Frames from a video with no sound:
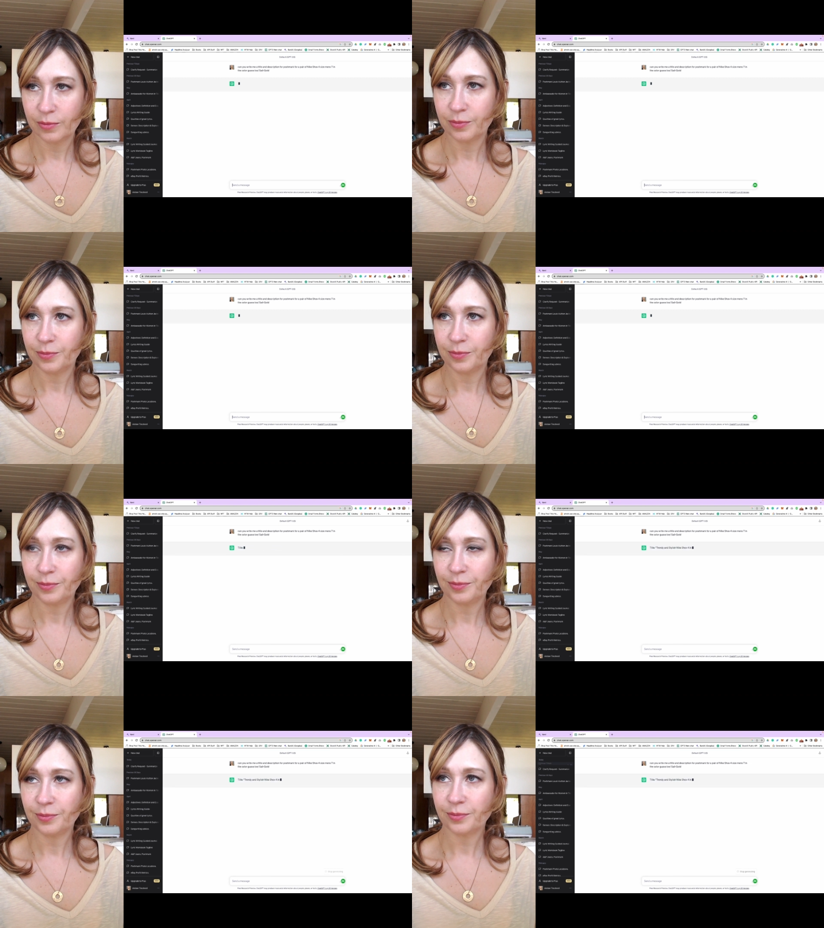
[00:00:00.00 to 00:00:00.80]

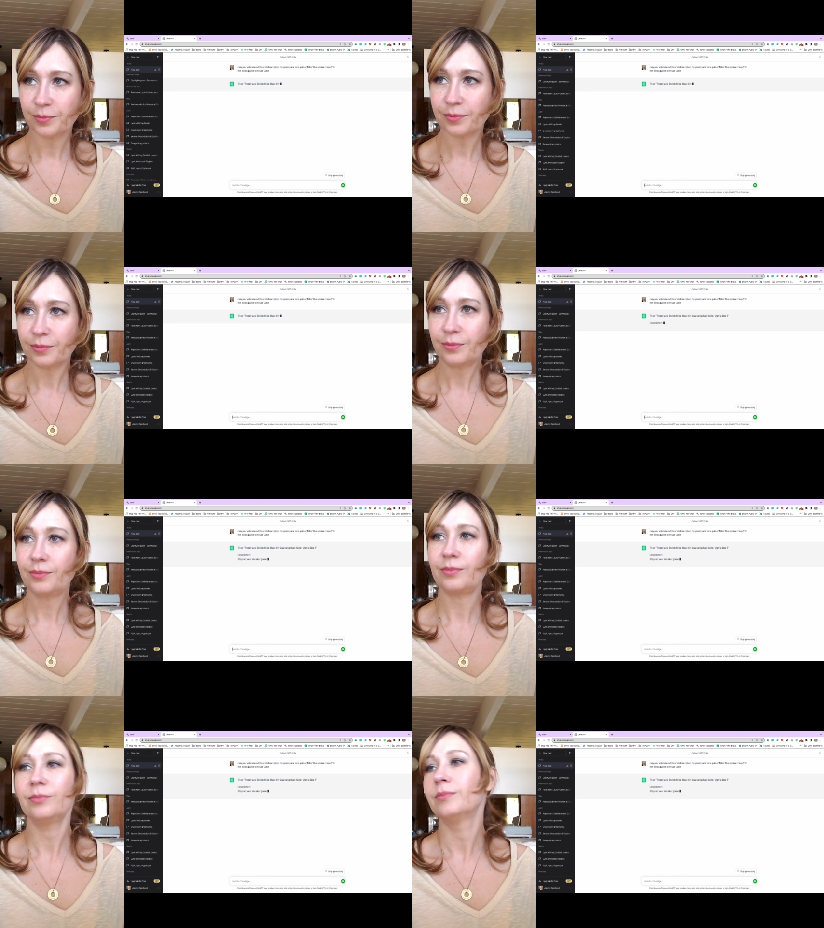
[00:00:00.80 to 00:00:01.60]

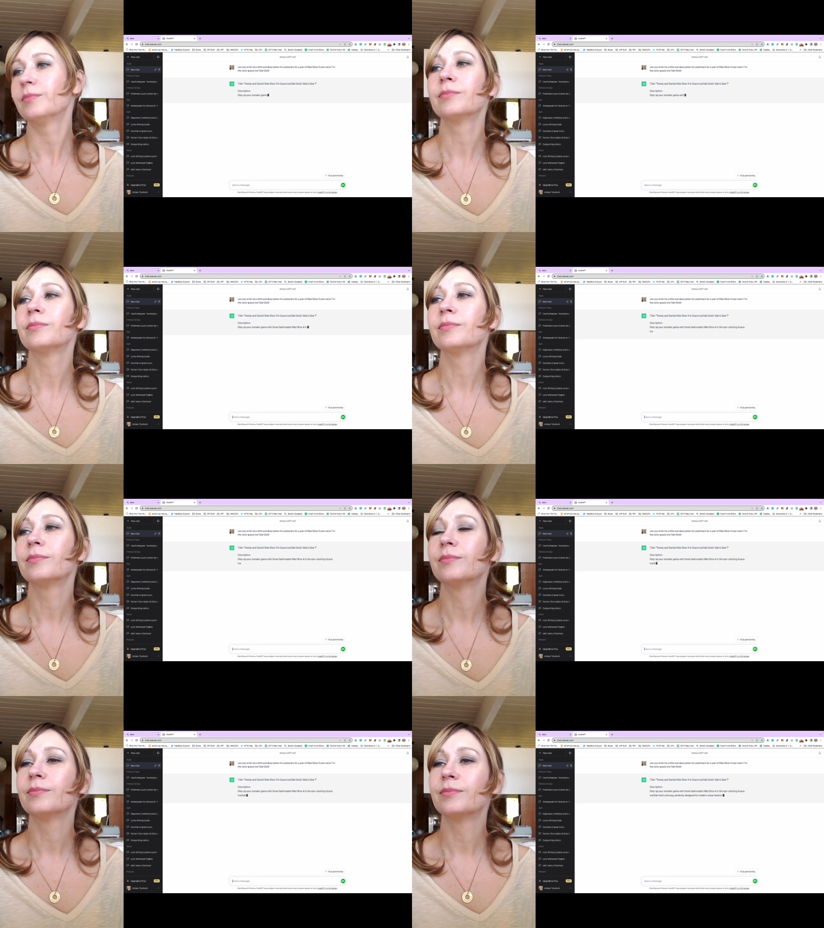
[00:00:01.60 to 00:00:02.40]

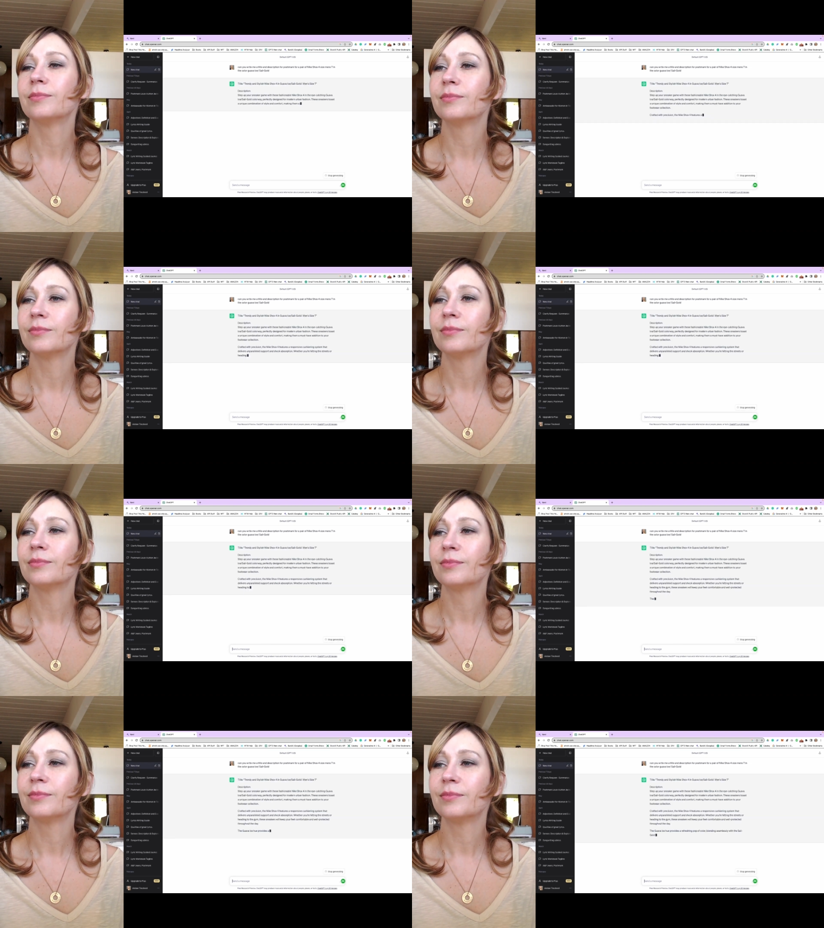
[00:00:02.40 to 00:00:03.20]

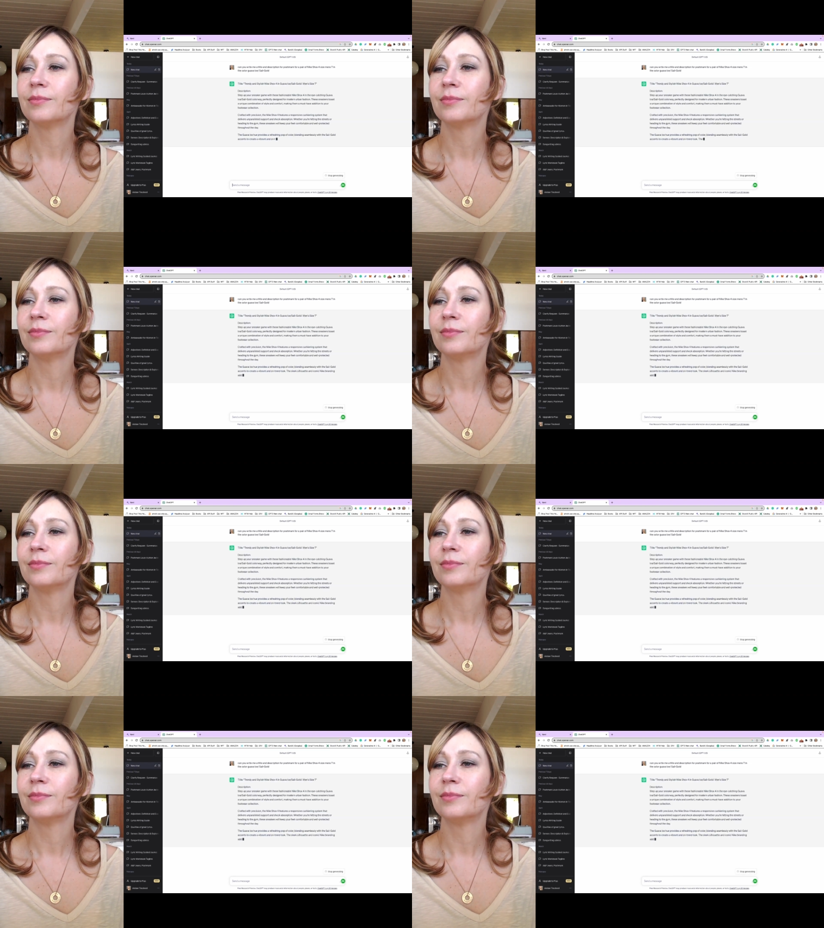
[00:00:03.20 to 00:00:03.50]
(no one is talking)